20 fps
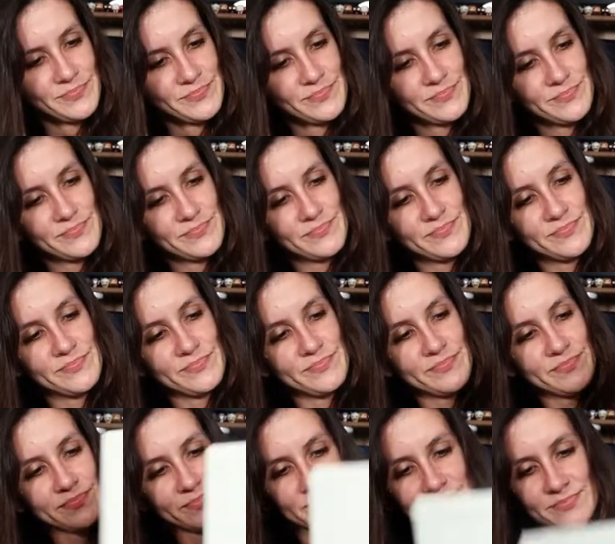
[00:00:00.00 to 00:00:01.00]

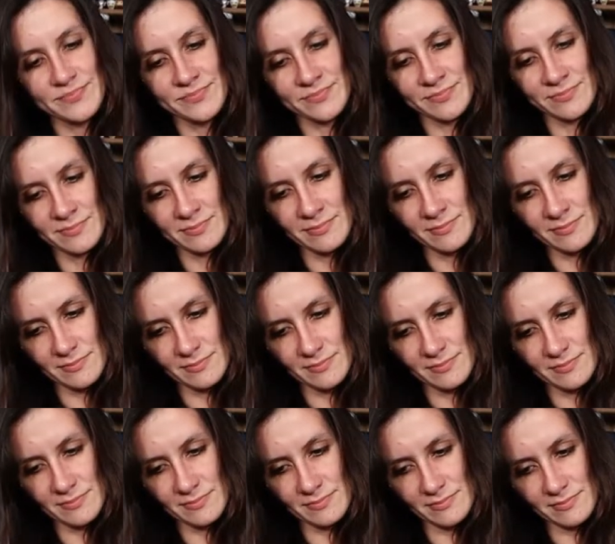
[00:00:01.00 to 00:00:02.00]

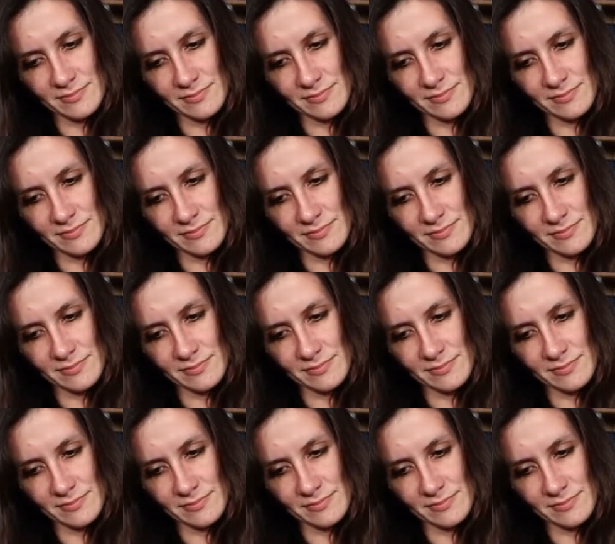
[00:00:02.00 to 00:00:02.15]
The person shown says nothing.